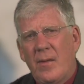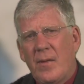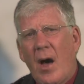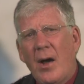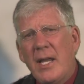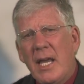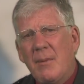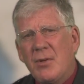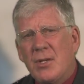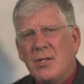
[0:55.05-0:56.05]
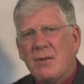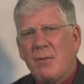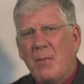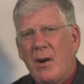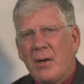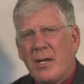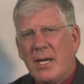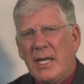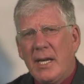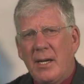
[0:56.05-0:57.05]
The haunting images of America
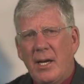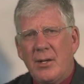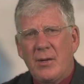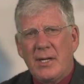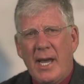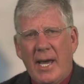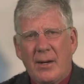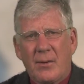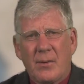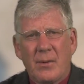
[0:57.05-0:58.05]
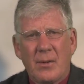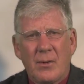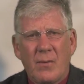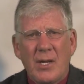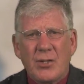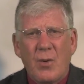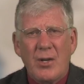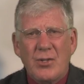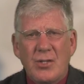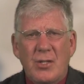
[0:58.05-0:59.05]
again under attack raise
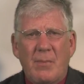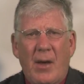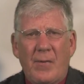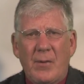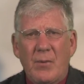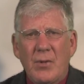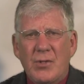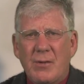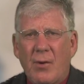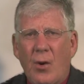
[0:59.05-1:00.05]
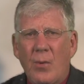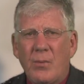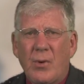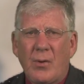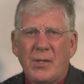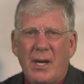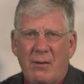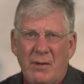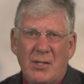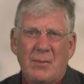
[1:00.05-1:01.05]
questions about the roots of homegrown
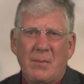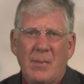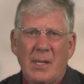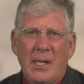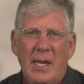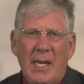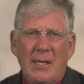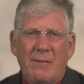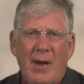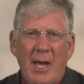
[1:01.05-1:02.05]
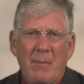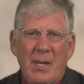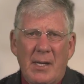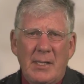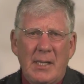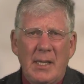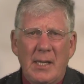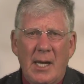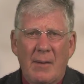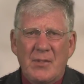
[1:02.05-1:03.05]
terrorism and the viability
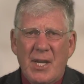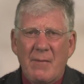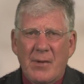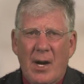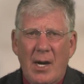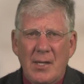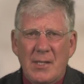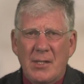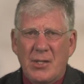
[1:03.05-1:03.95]
of safeguards and